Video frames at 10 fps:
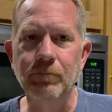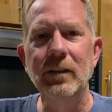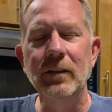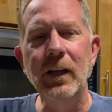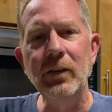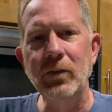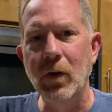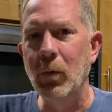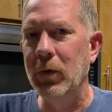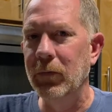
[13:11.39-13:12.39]
Let us know
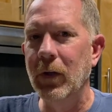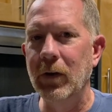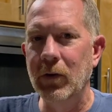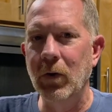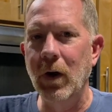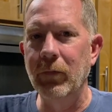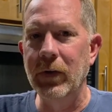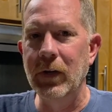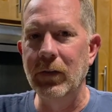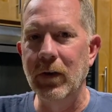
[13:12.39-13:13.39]
what you've done in your
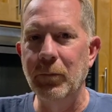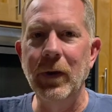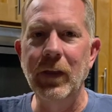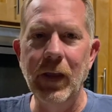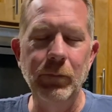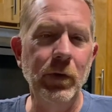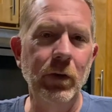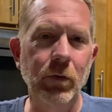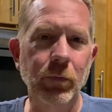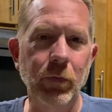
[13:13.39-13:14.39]
RV that have been a game
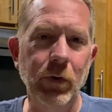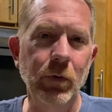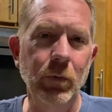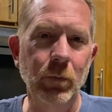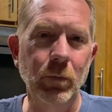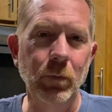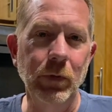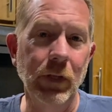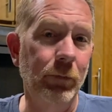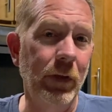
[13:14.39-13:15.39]
changer for you. We'd
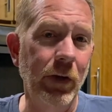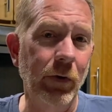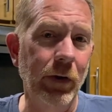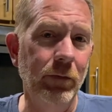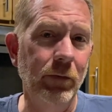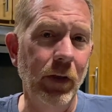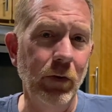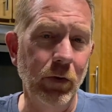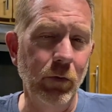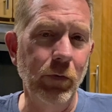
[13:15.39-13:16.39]
love to hear it, and you
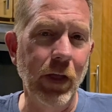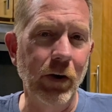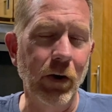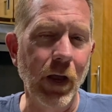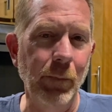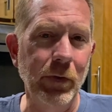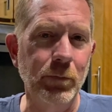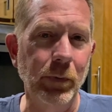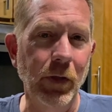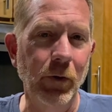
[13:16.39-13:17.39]
can do that in our comments
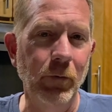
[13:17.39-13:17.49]
below.